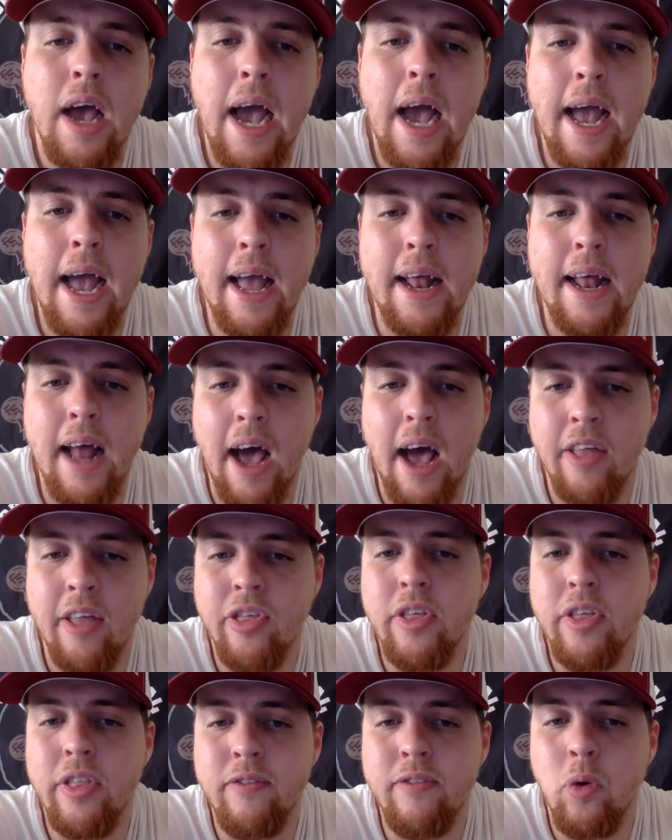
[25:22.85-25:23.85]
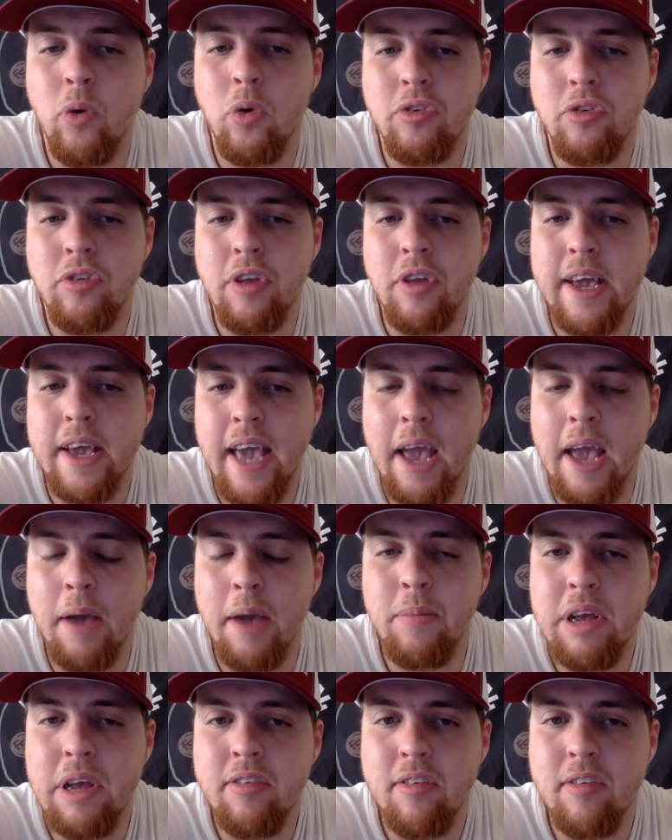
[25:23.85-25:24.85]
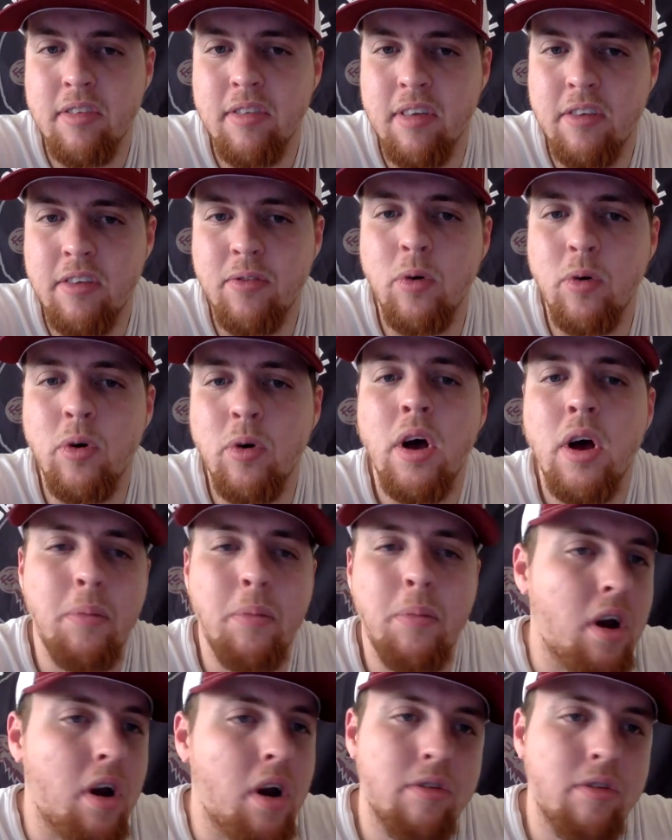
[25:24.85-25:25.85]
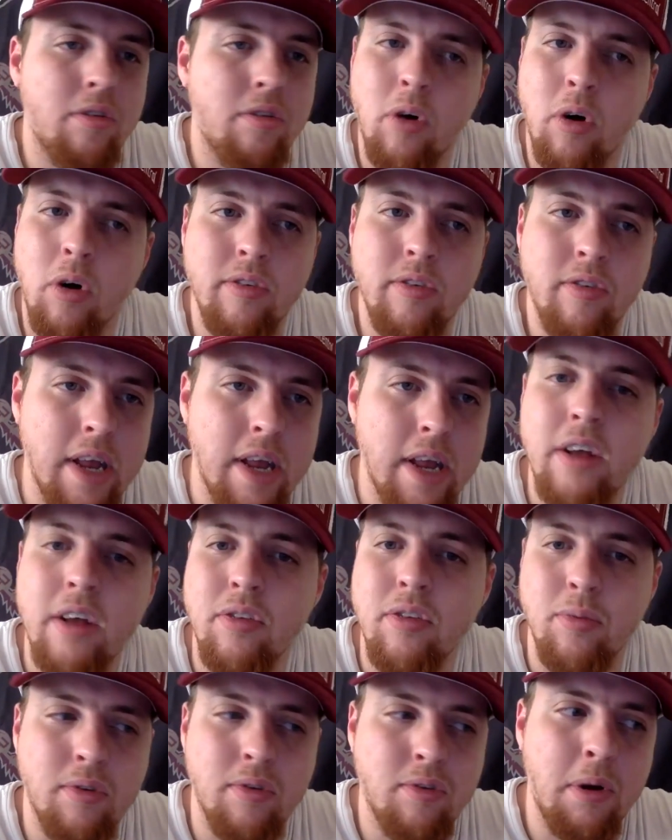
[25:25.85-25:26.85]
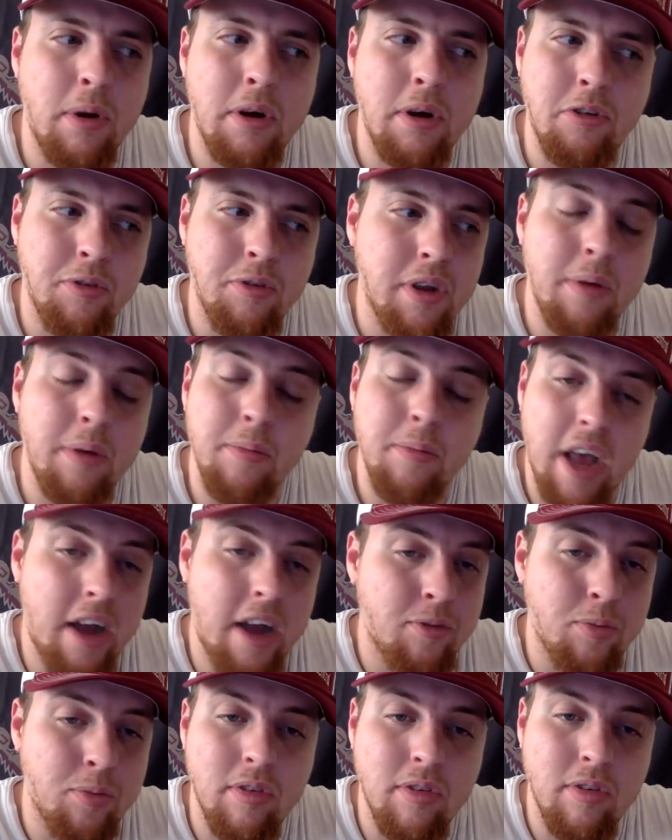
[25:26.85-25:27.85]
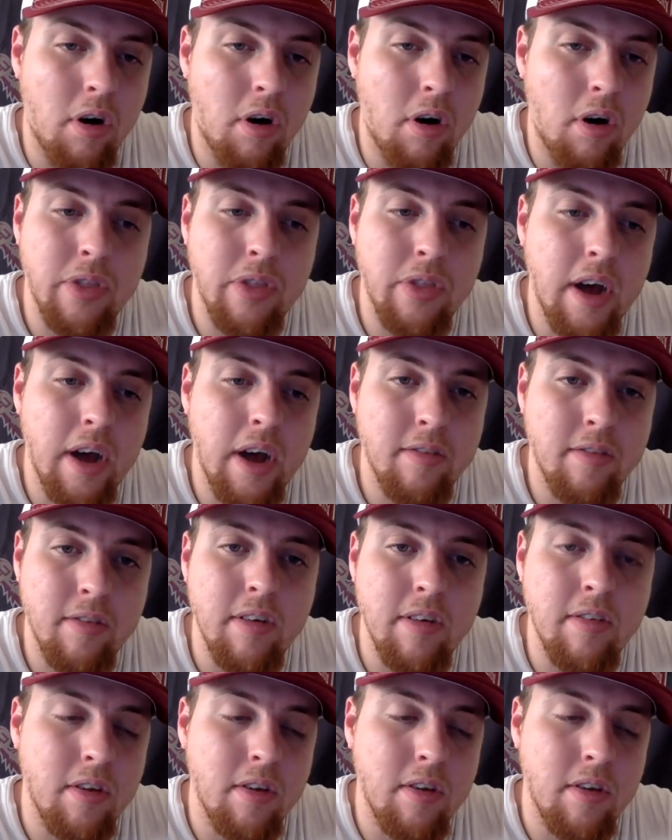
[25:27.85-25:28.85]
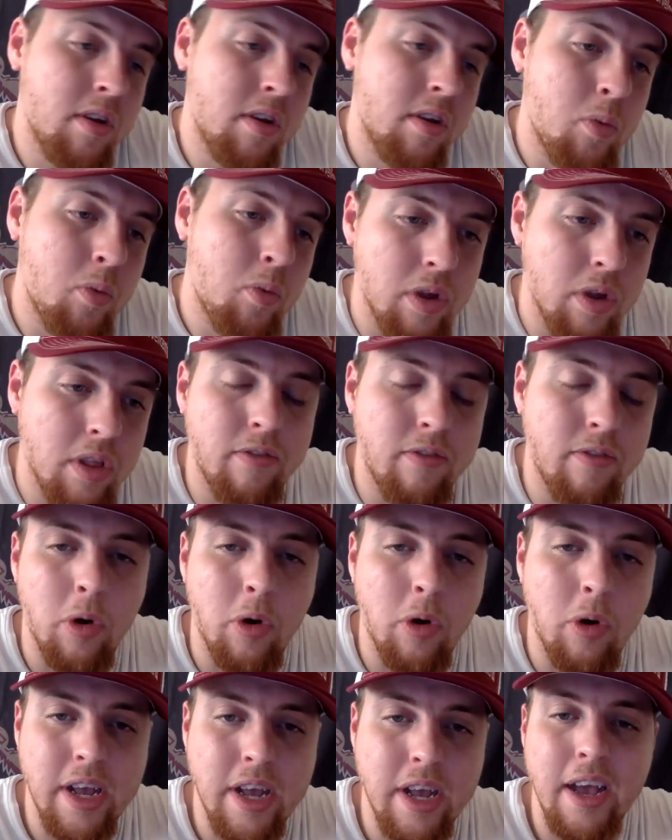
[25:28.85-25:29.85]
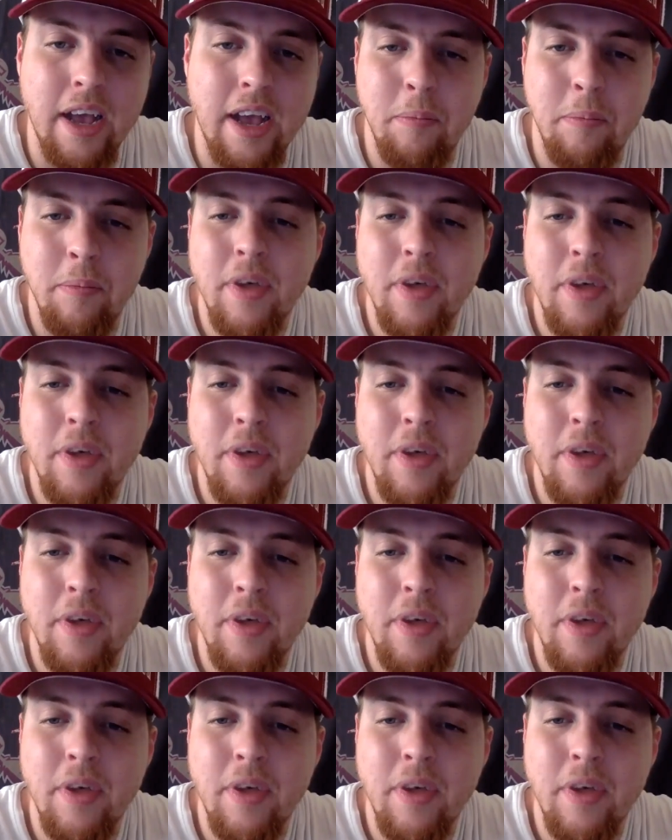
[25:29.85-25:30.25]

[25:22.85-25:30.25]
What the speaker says: And I think that Florida State can be successful, but it all starts and ends with special teams, as we saw with last season with the Florida game.